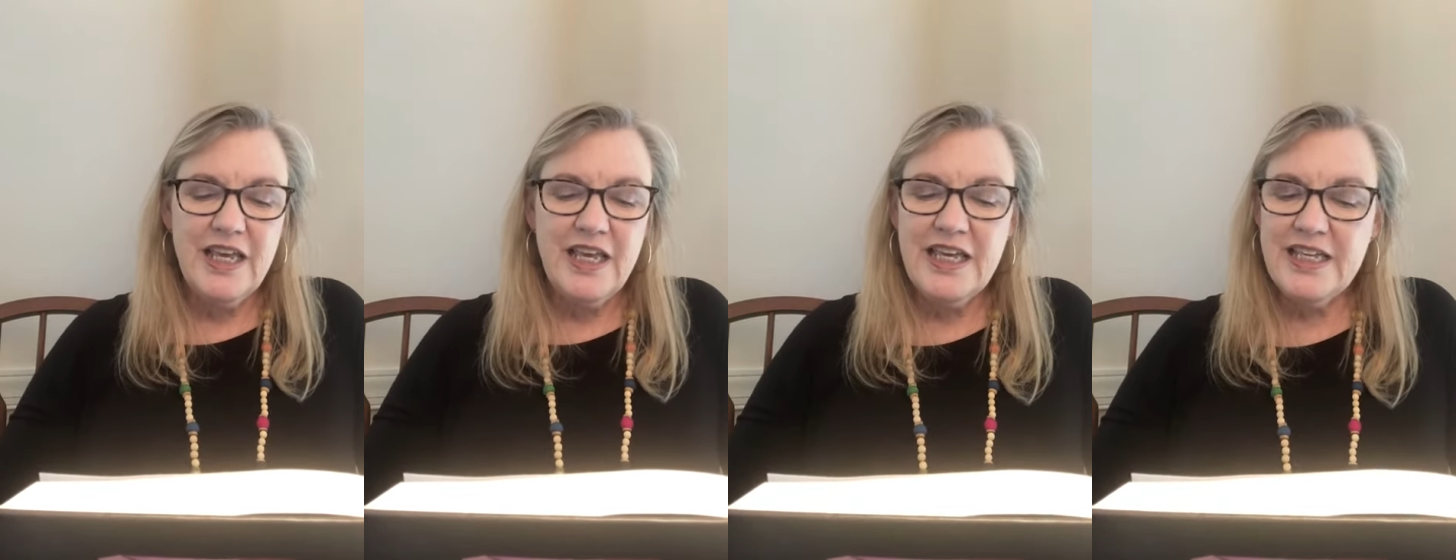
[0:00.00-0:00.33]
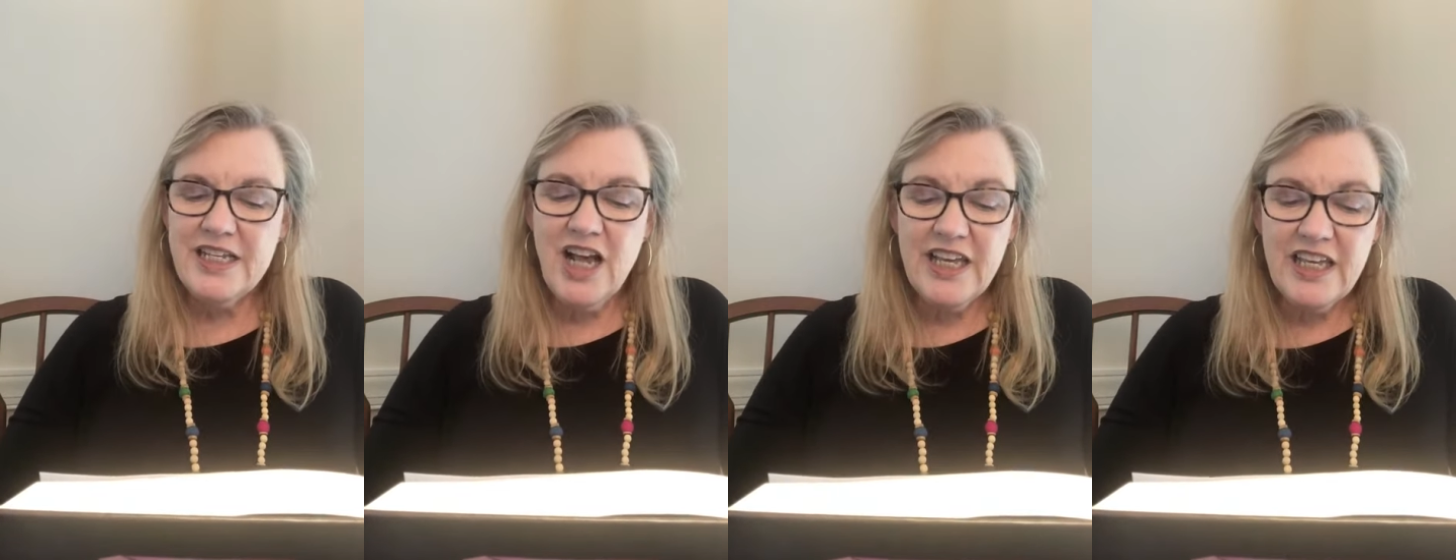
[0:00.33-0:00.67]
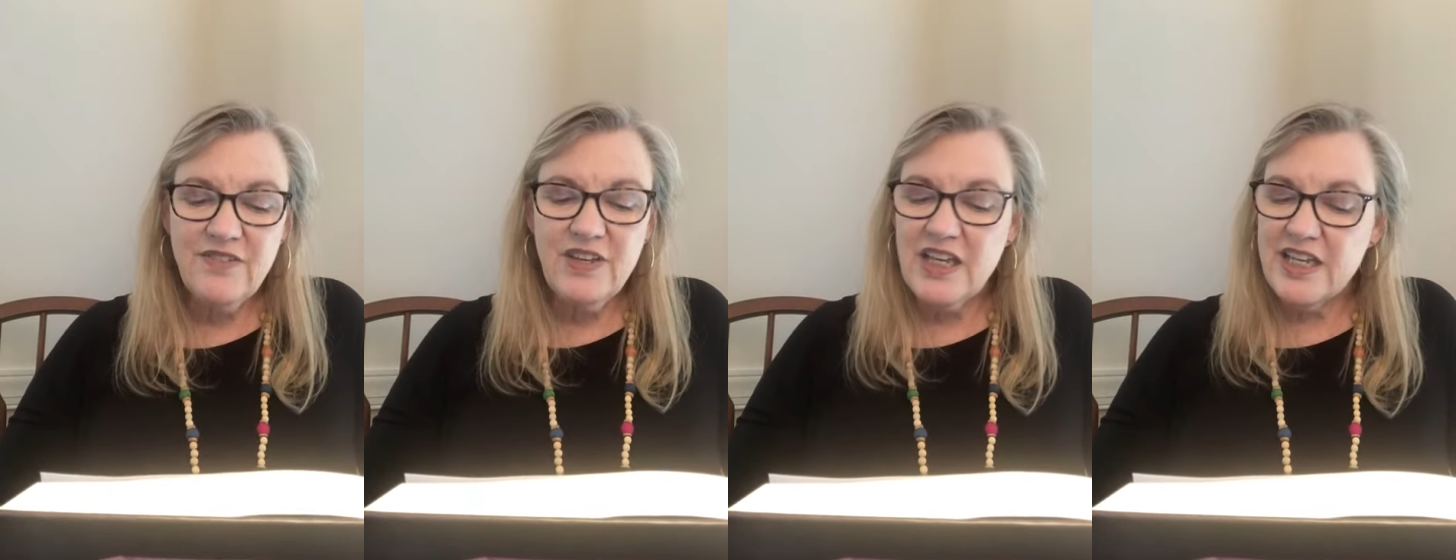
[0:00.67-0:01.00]
He's not
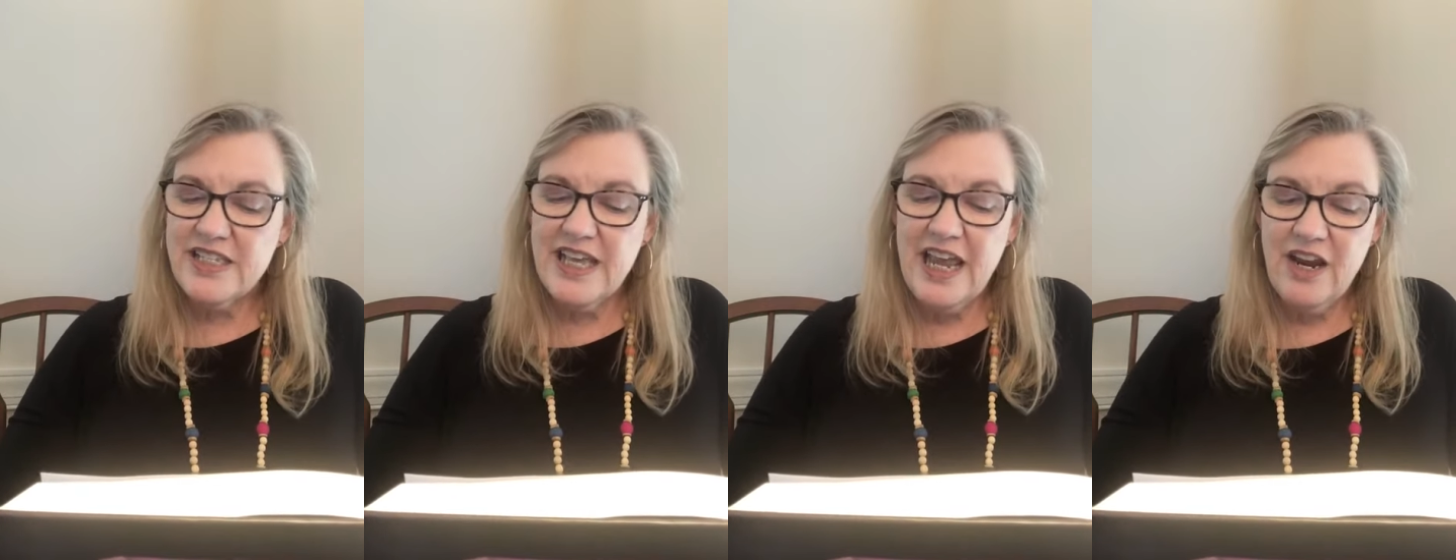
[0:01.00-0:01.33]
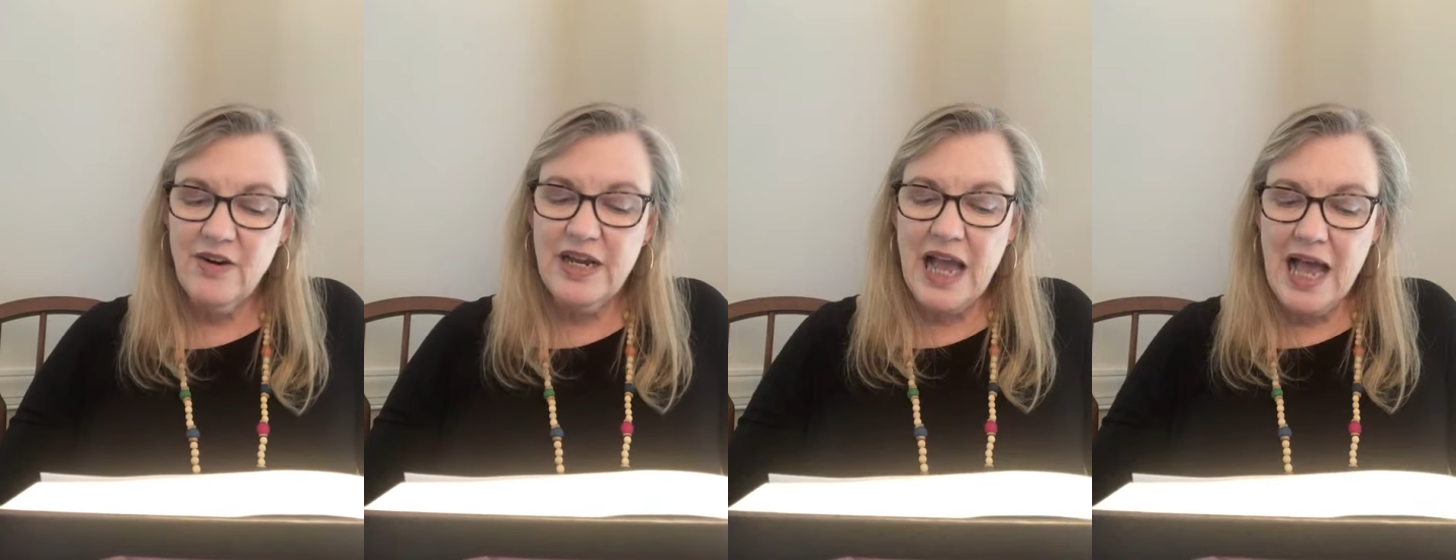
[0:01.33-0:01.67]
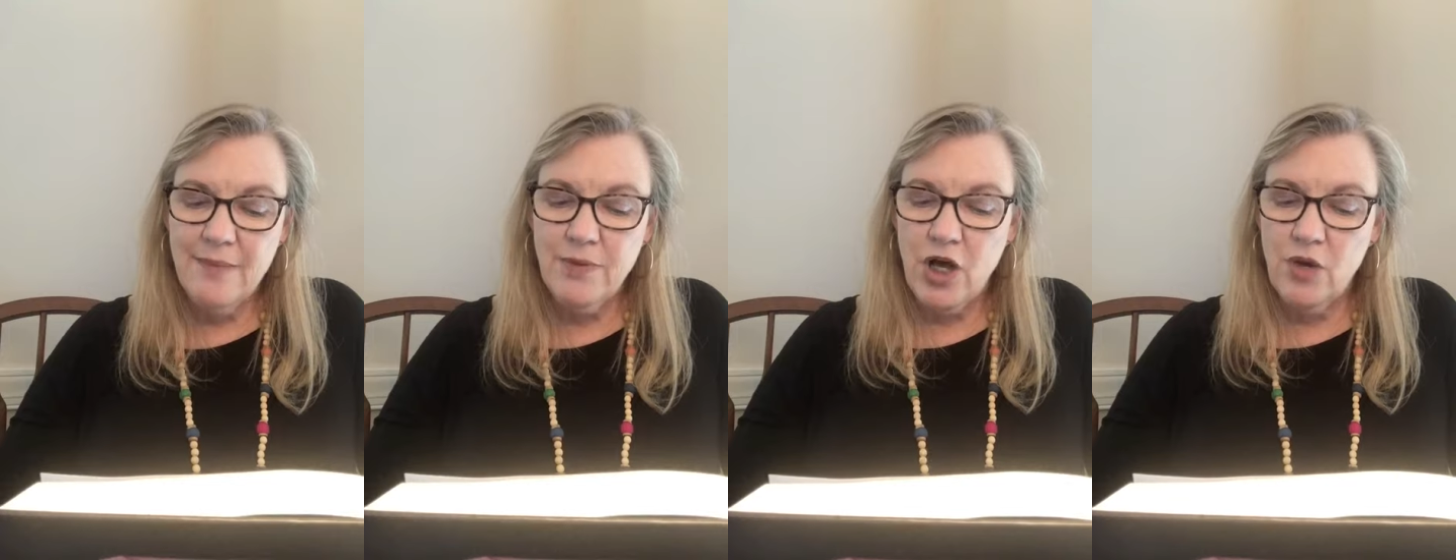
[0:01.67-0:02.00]
giving us the hairy
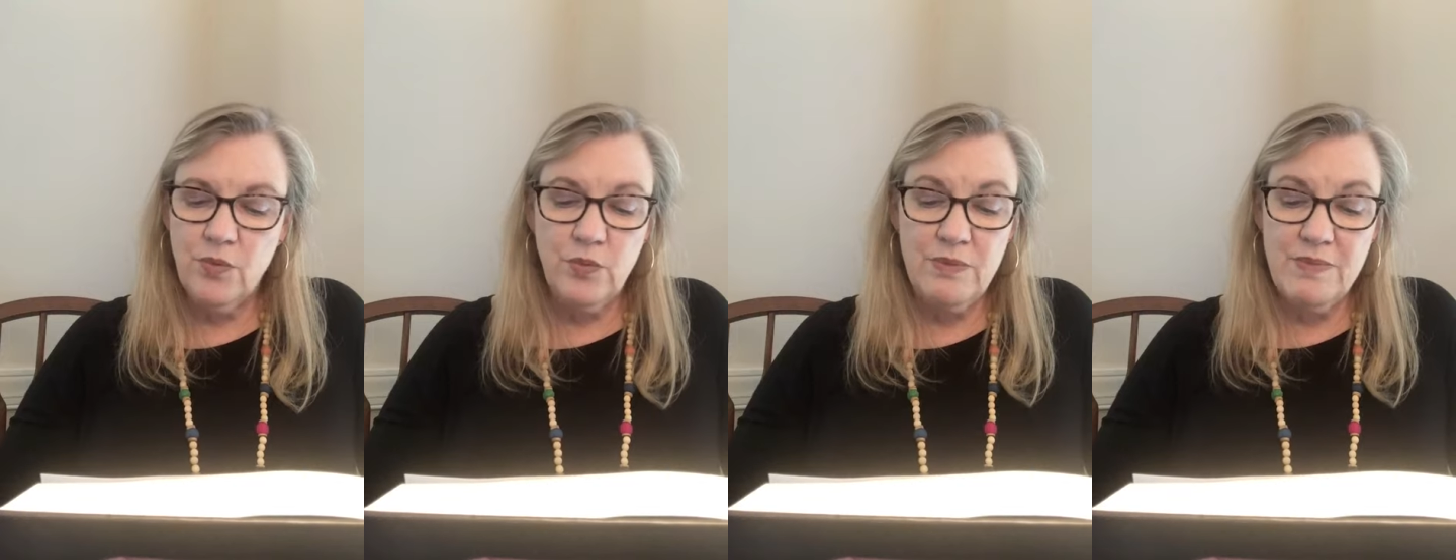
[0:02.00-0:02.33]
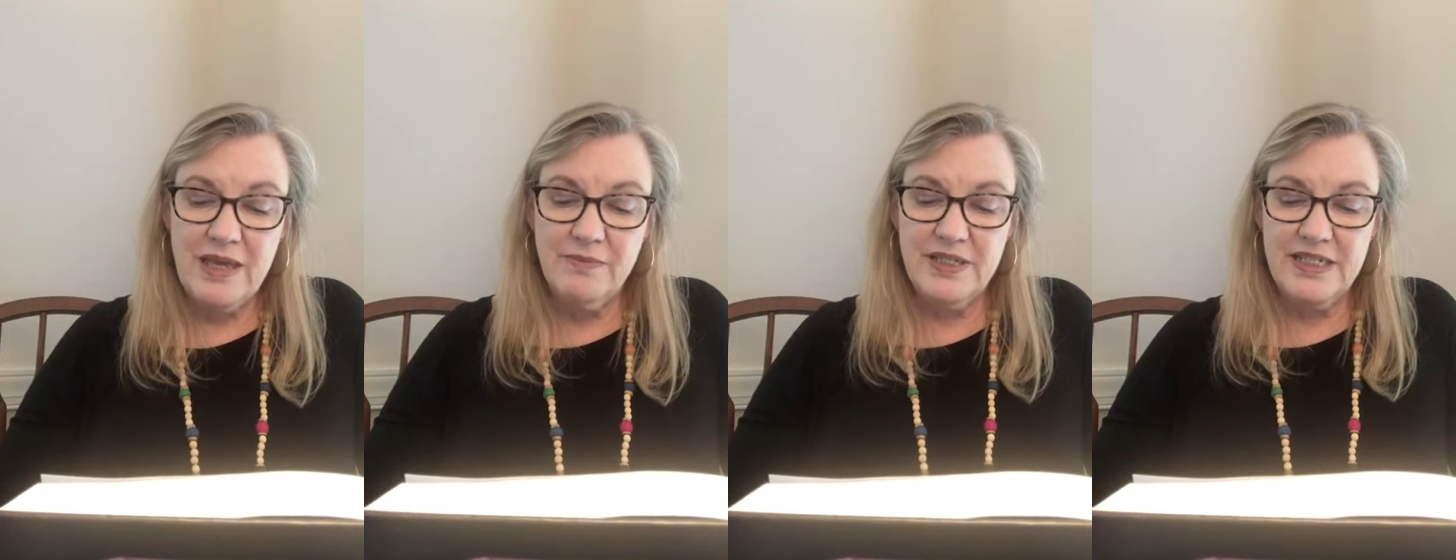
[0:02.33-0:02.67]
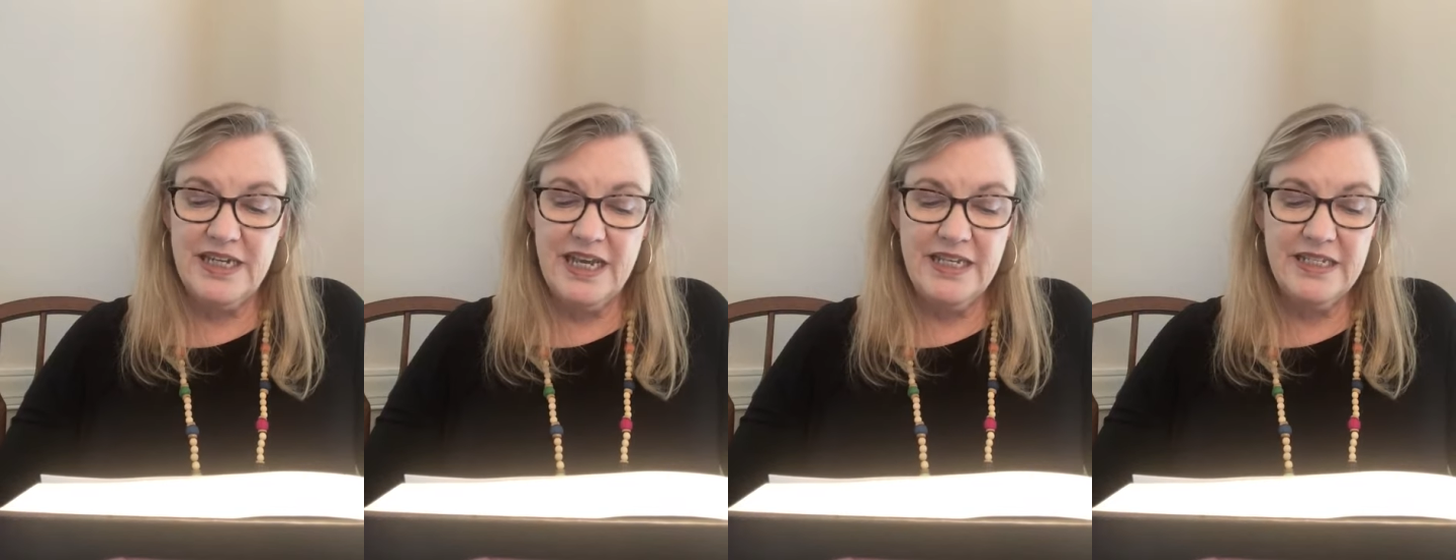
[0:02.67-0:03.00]
eyeball when we make
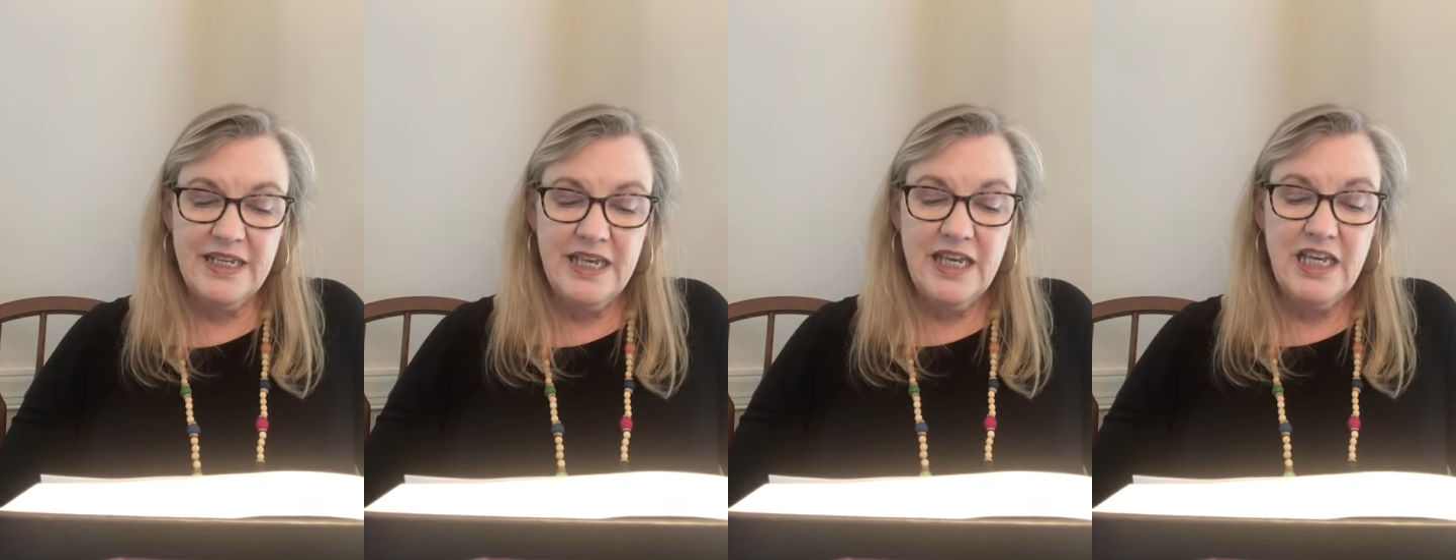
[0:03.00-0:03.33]
mistakes.